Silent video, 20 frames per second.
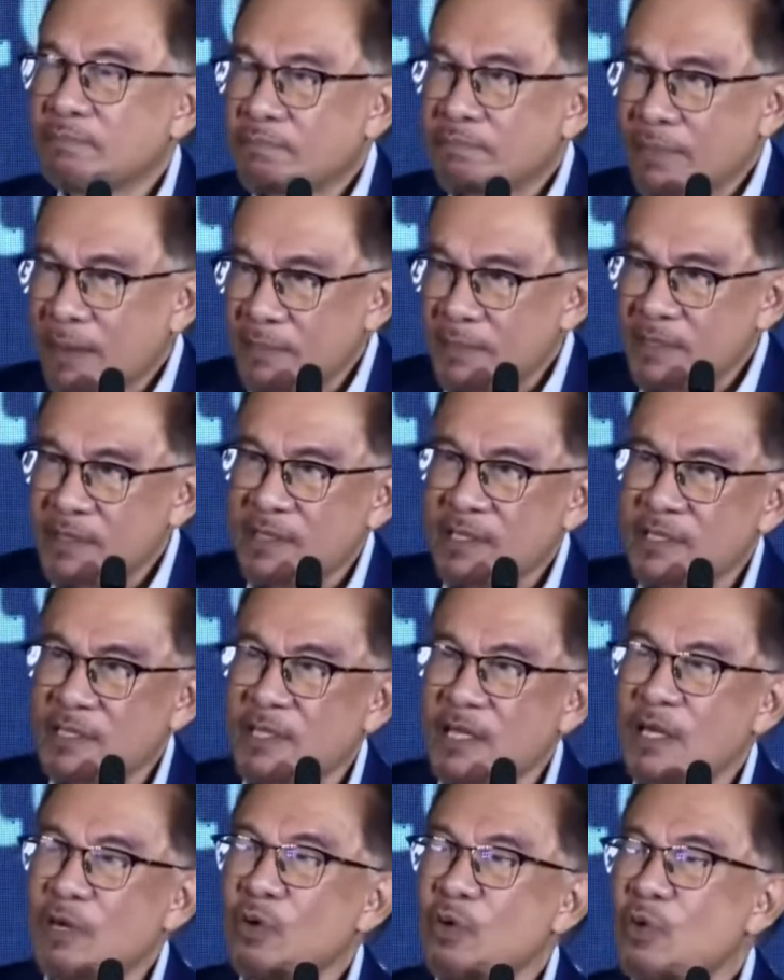Prime Minister
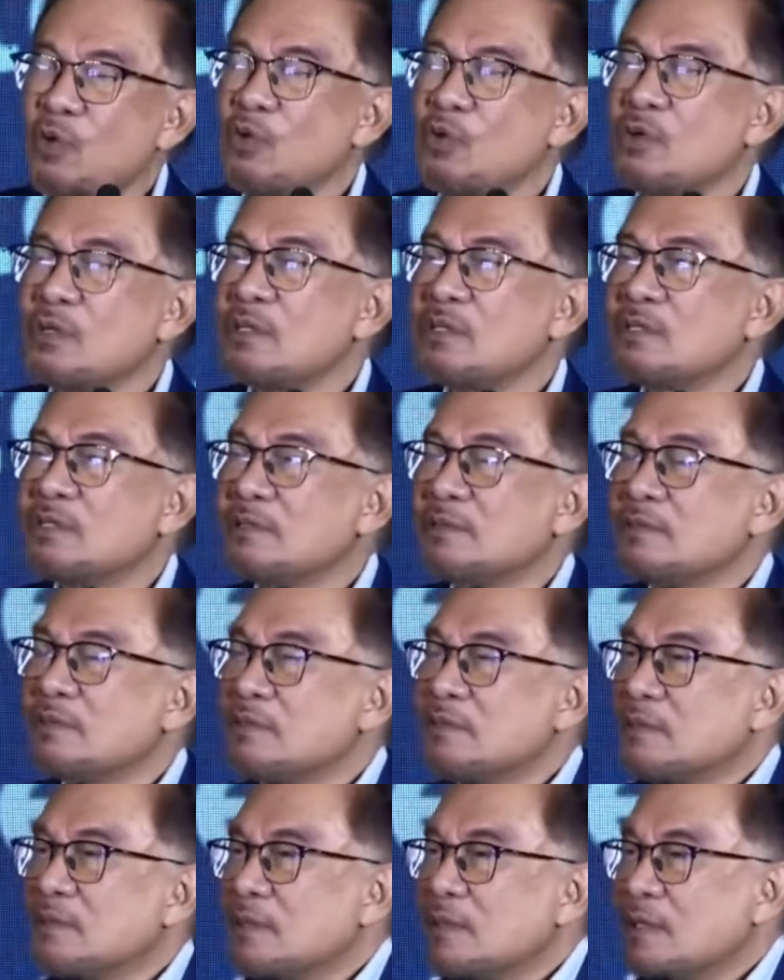Sen Loong,
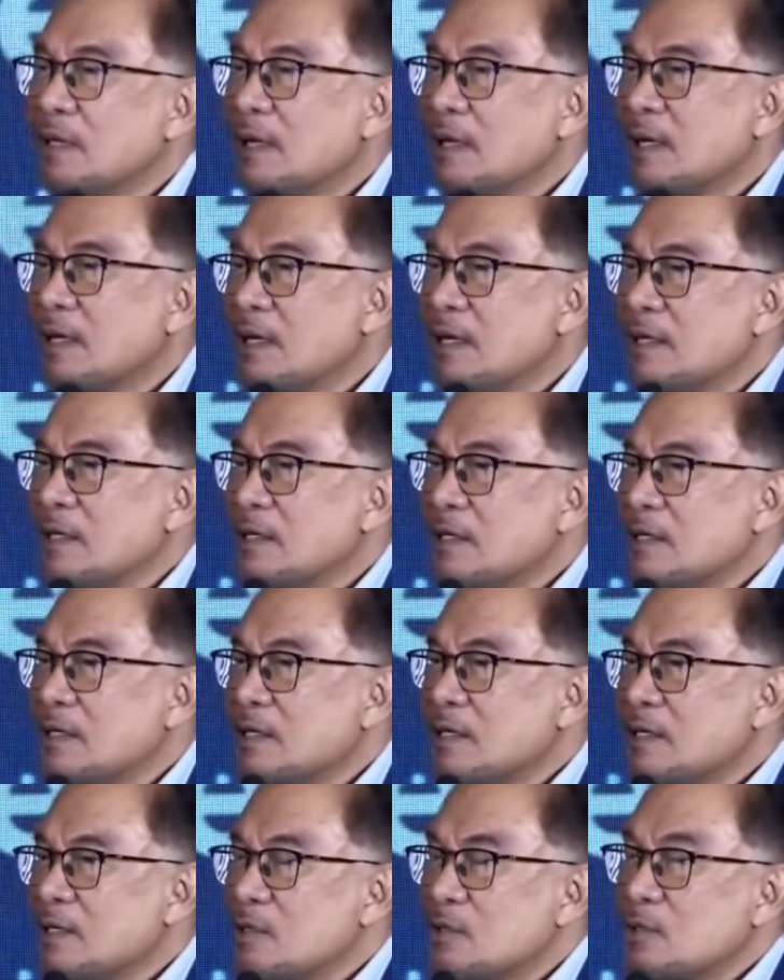
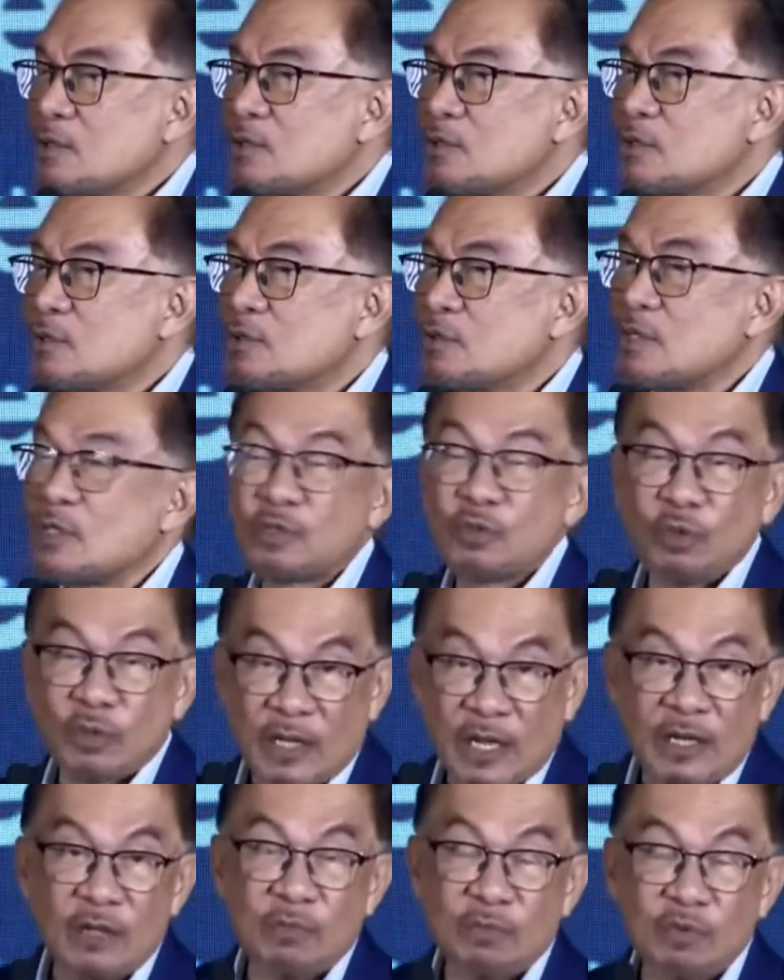and the
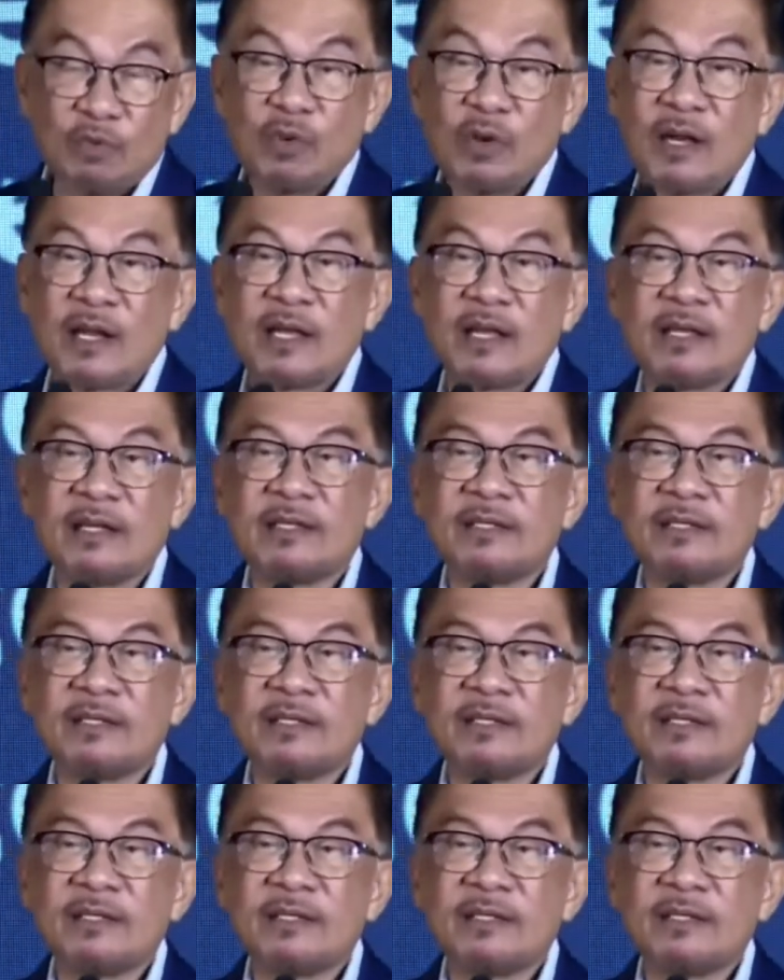Sultan of Brunei.